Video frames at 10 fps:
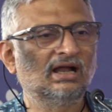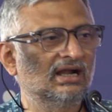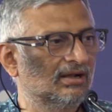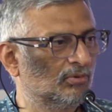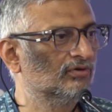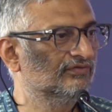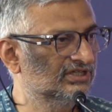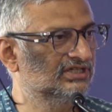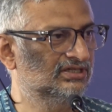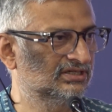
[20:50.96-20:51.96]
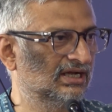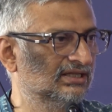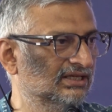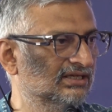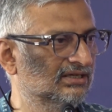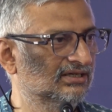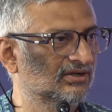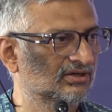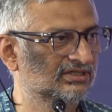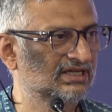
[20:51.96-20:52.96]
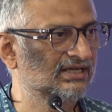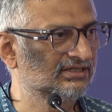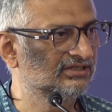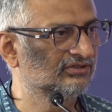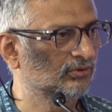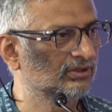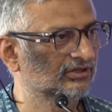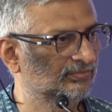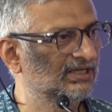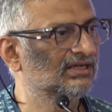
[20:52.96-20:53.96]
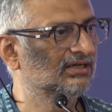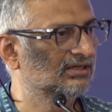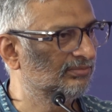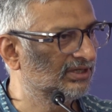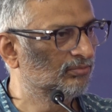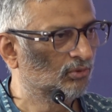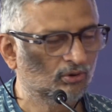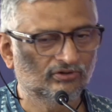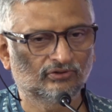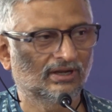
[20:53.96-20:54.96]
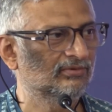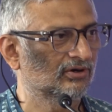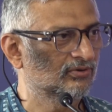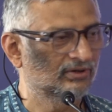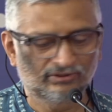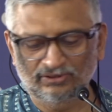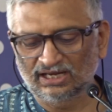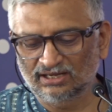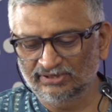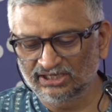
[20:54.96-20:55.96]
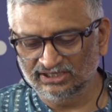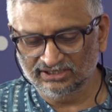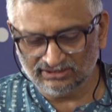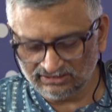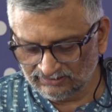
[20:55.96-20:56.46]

and about which I think Dr. Chatterjee is going to speak a bit more, so I'm not going to elaborate here.